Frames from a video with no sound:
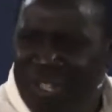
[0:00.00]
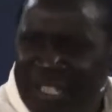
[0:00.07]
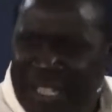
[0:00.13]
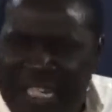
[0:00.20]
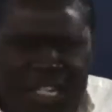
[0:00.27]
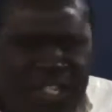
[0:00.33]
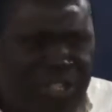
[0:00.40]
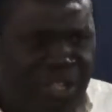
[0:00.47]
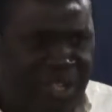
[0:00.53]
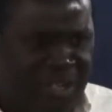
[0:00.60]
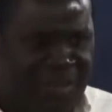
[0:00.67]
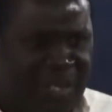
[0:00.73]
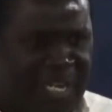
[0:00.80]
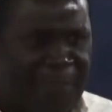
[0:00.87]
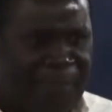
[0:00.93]
your
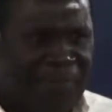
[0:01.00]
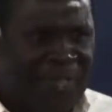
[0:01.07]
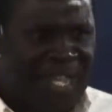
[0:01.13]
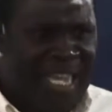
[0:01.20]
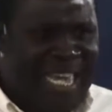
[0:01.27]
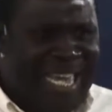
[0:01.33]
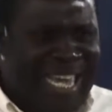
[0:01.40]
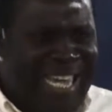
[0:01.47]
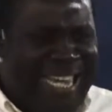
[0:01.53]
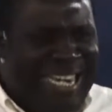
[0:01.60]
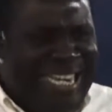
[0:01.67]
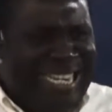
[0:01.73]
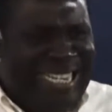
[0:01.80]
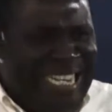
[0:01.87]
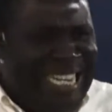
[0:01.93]
dictionary
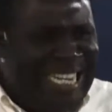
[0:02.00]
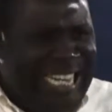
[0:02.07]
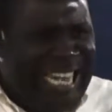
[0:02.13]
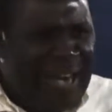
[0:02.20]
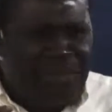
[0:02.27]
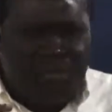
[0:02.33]
and dig